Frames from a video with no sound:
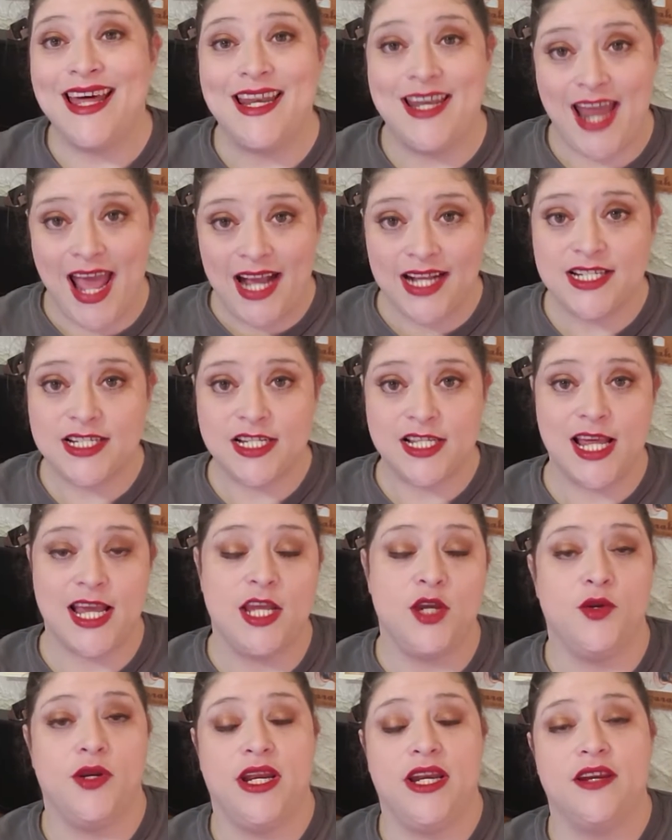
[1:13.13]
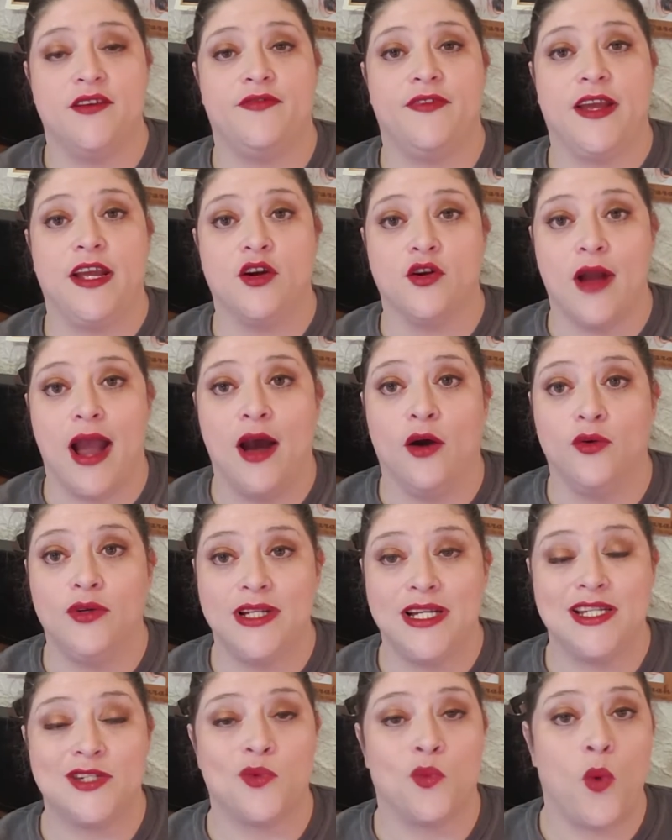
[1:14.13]
The next thing you need to figure
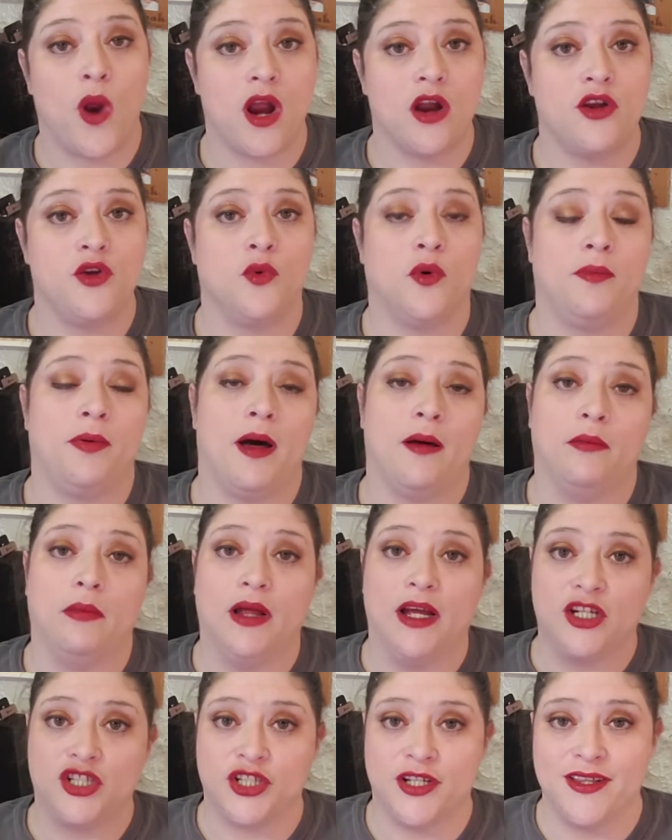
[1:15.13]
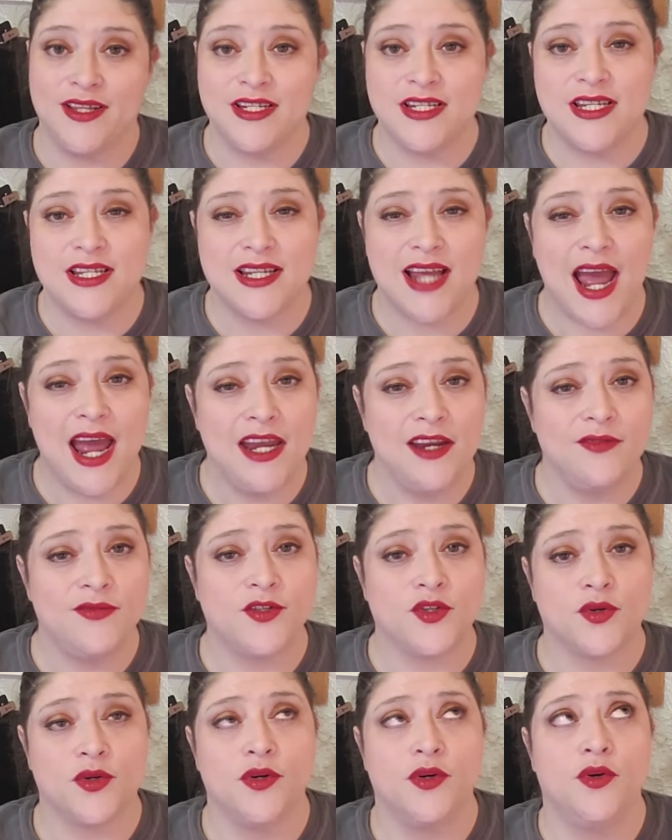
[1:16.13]
out is where you will publish. And this is kind
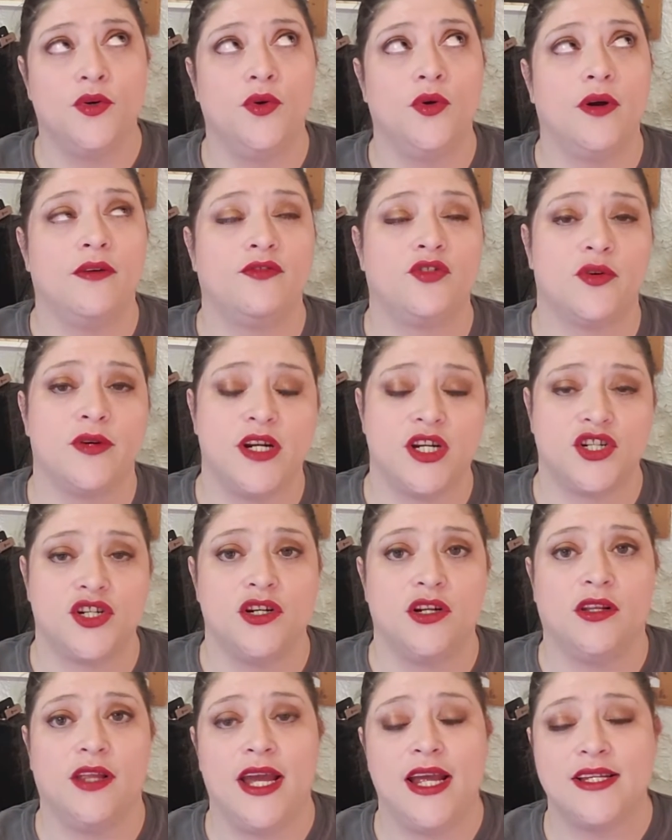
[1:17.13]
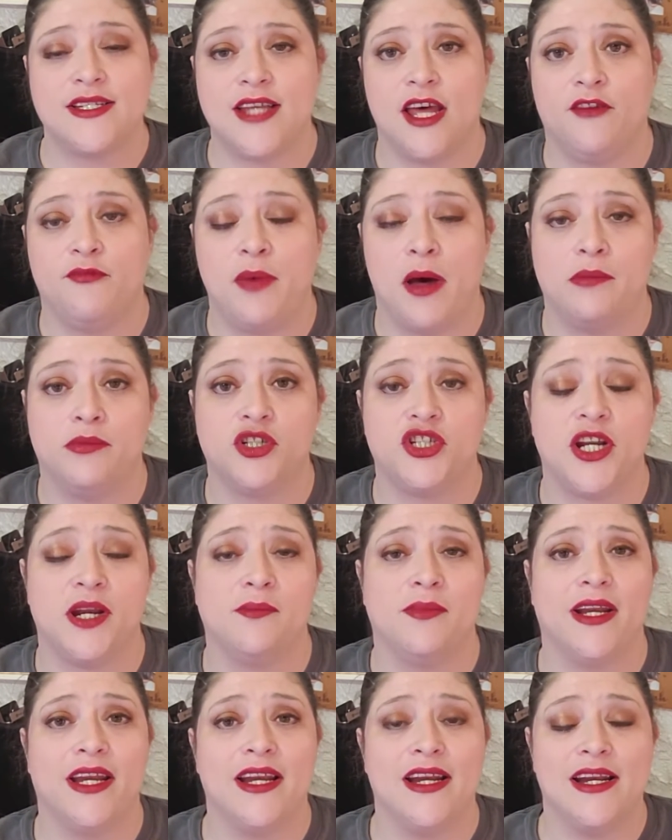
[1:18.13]
of true of traditional and
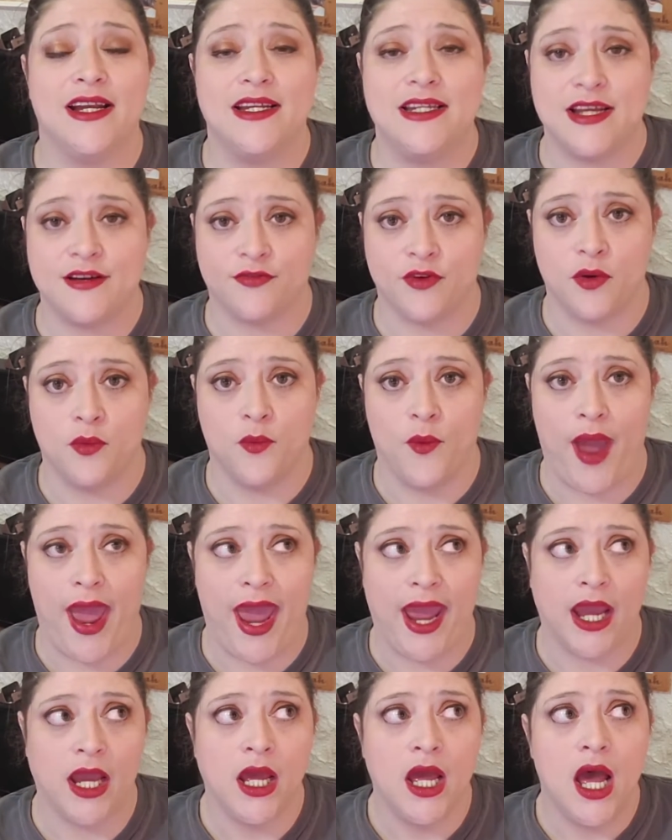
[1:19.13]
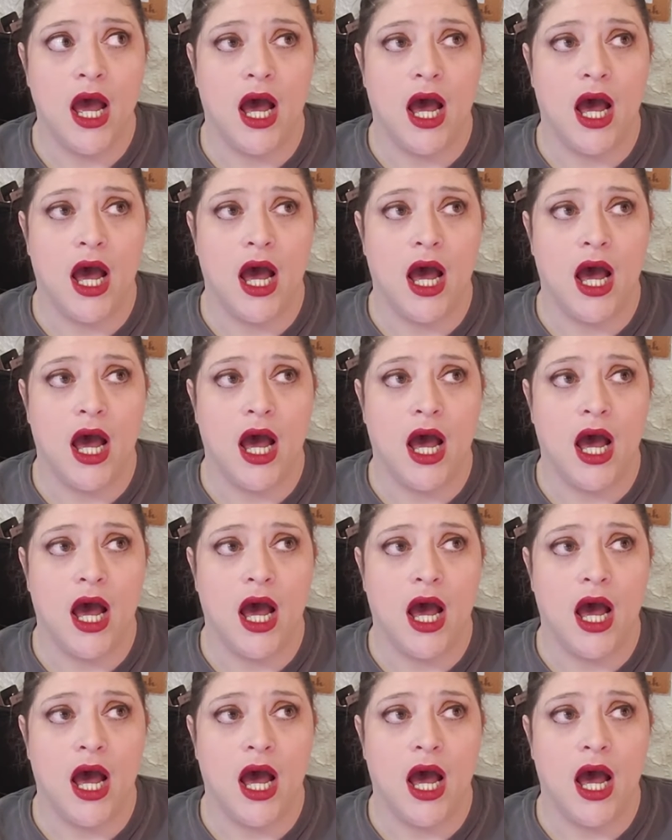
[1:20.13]
self-publishing, but in a different way.